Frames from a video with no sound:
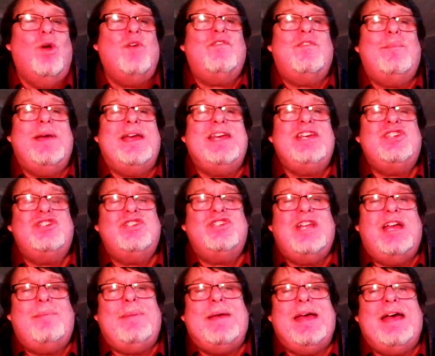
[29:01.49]

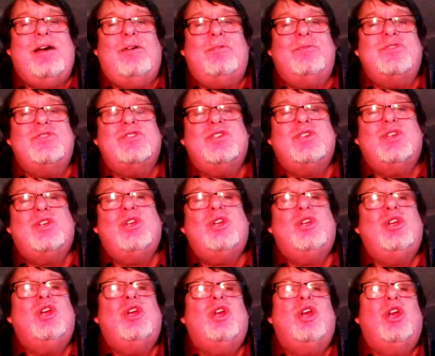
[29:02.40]
information about
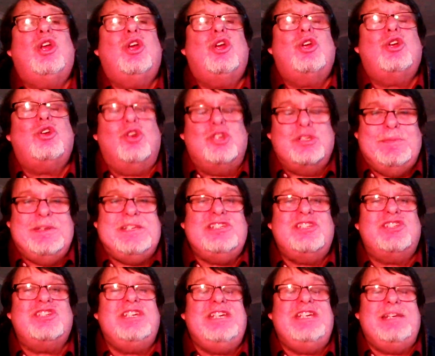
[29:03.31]

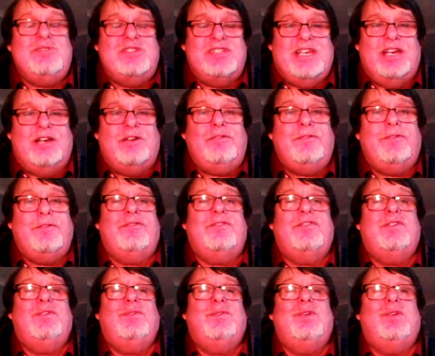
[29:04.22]
Kosminski
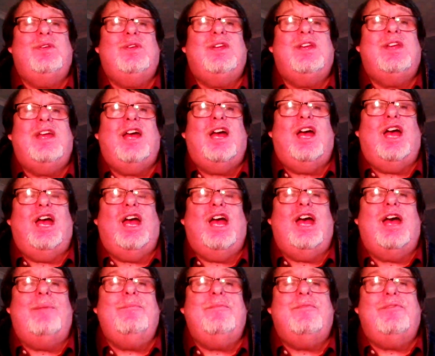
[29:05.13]
himself.
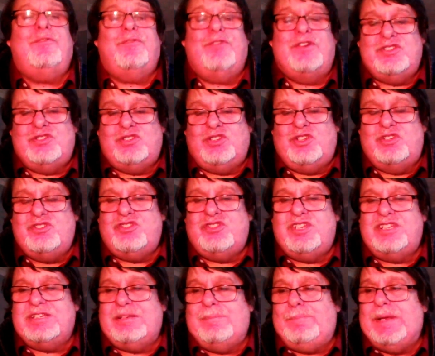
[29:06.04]
For instance,
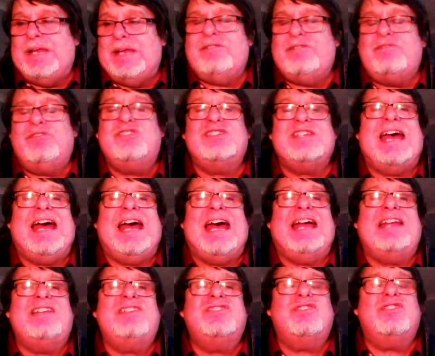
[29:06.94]
his appearance
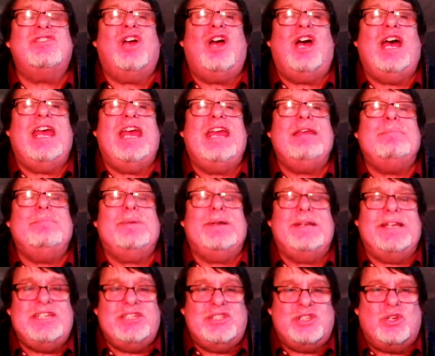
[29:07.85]
at a
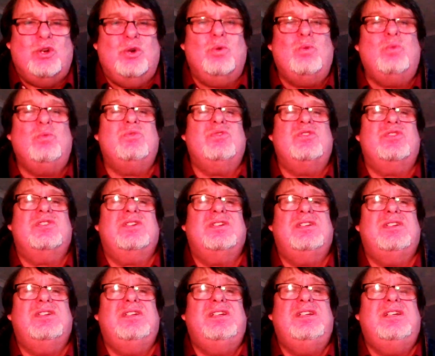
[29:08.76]
police court
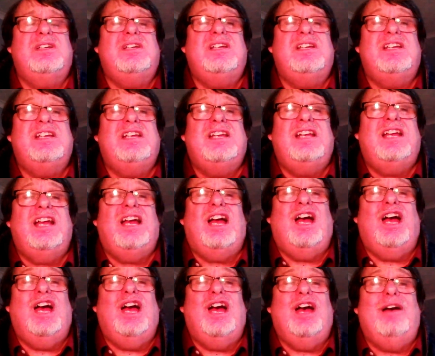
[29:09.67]

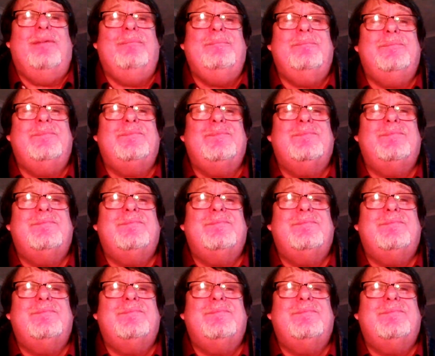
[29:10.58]
for